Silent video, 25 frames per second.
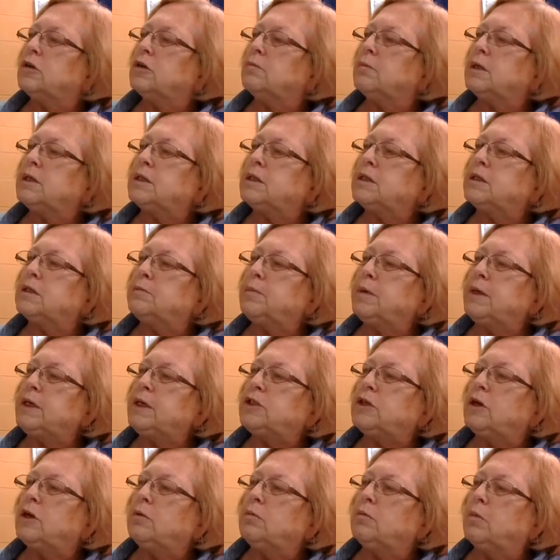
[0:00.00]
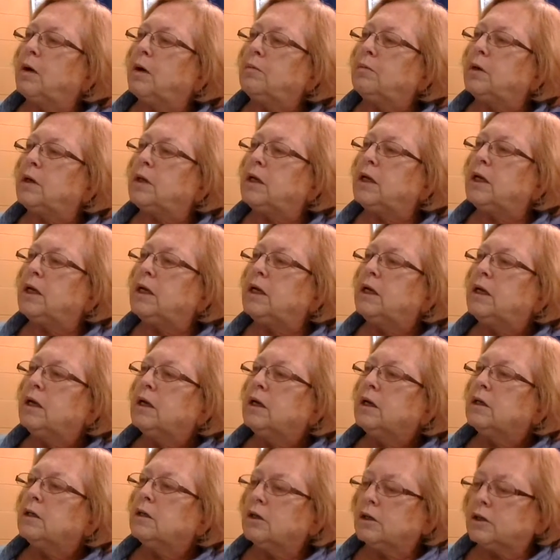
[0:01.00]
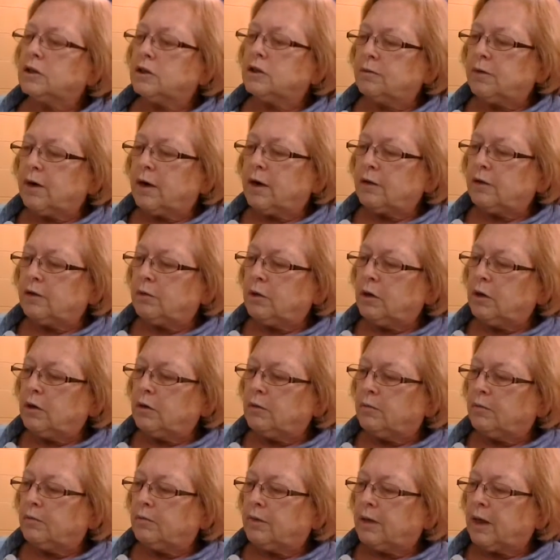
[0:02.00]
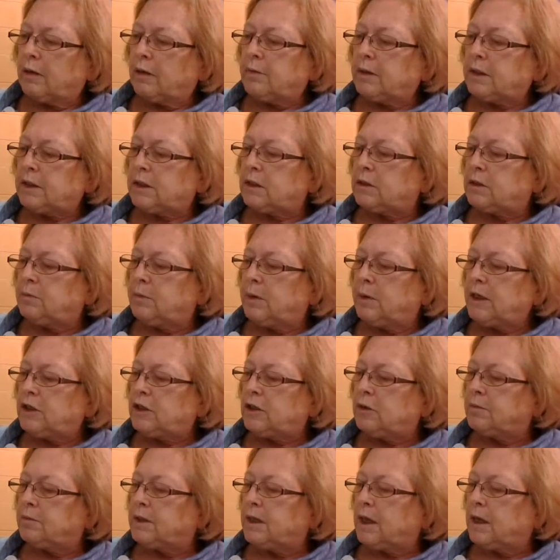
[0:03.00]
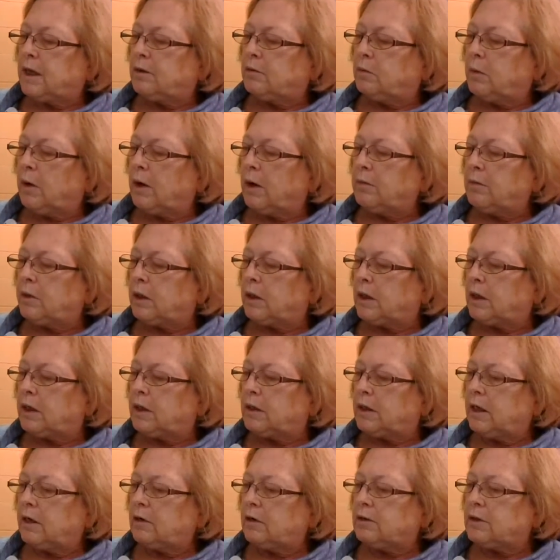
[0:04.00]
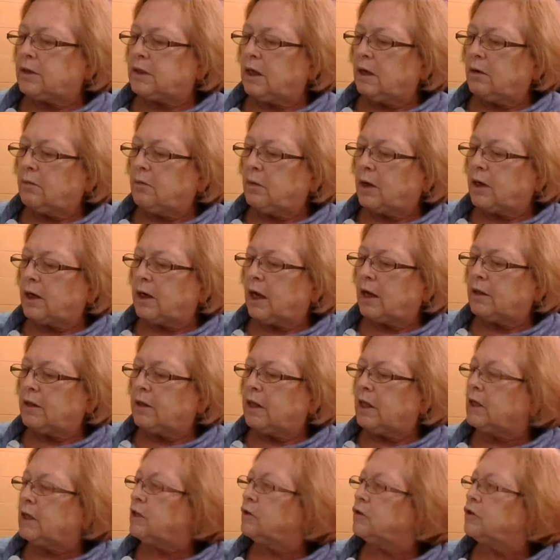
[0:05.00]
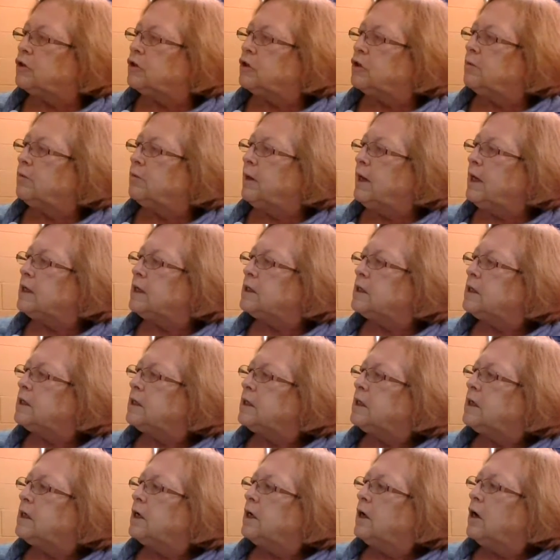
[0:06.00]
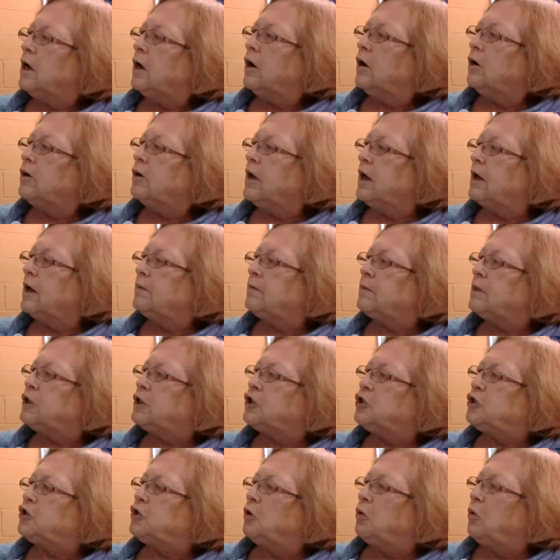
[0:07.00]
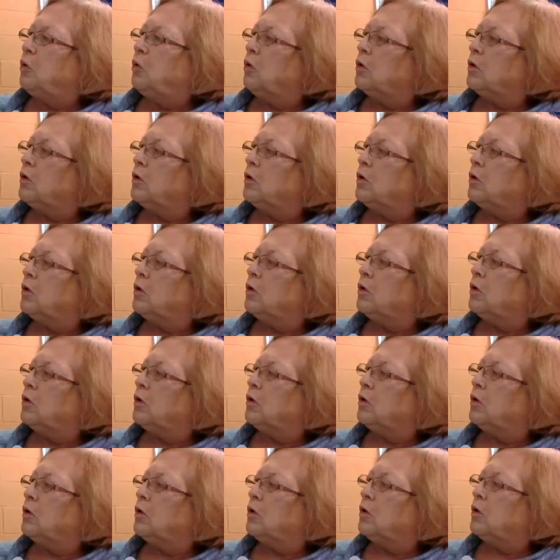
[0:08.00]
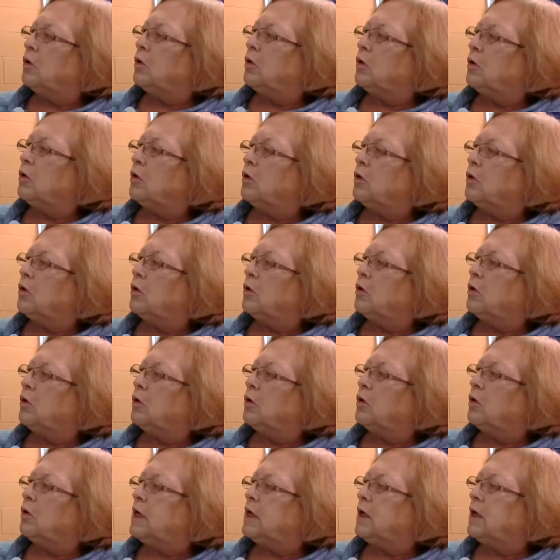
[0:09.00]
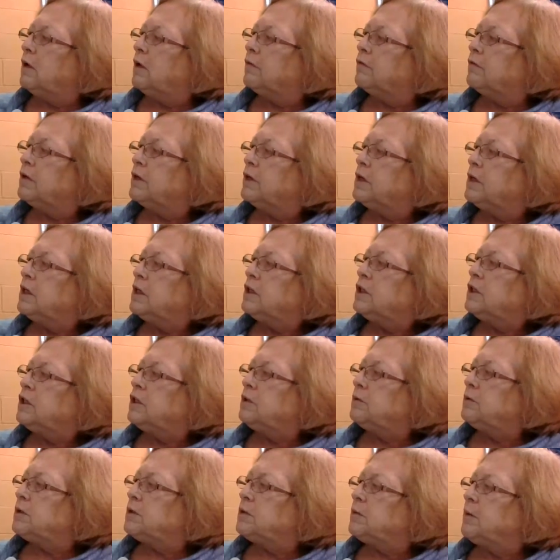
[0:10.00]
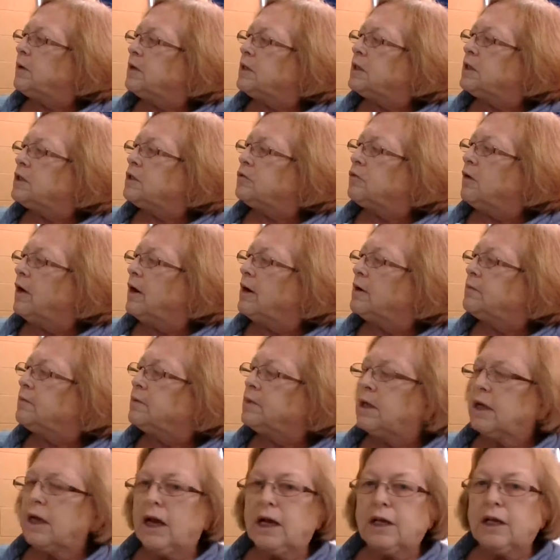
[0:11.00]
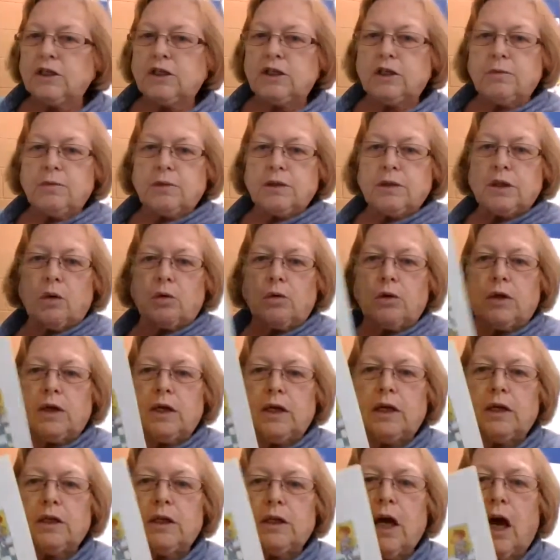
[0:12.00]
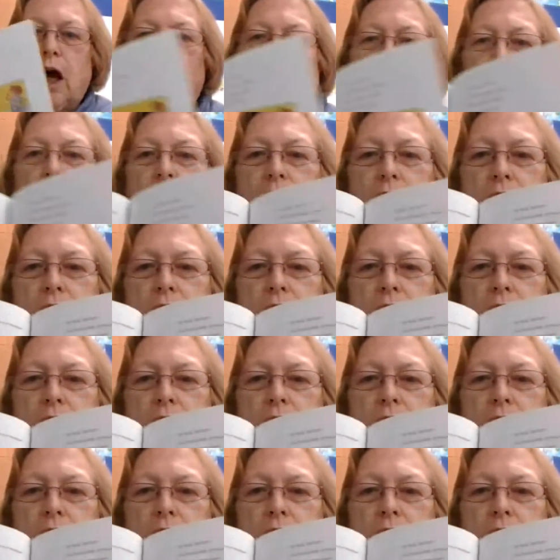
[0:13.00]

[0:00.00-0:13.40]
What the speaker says: Mrs. Peachum, Wemberly looked around the room. Then Mrs. Peachum said, Wemberly, there's someone I think you should meet. Her name is Jewel, and she was standing by herself. She was wearing stripes, and she was holding a doll.